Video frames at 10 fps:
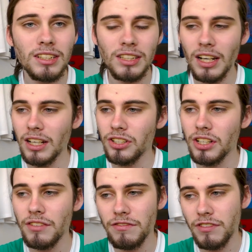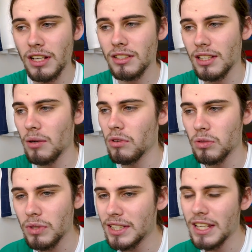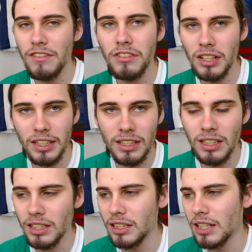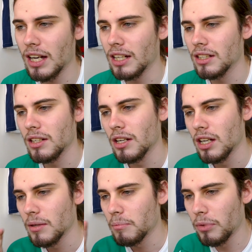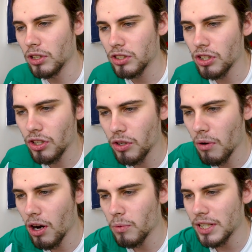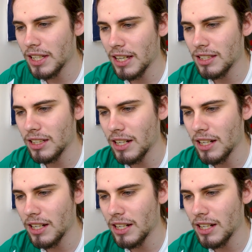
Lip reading: selection in France that was. We definitely needed that. But who are we getting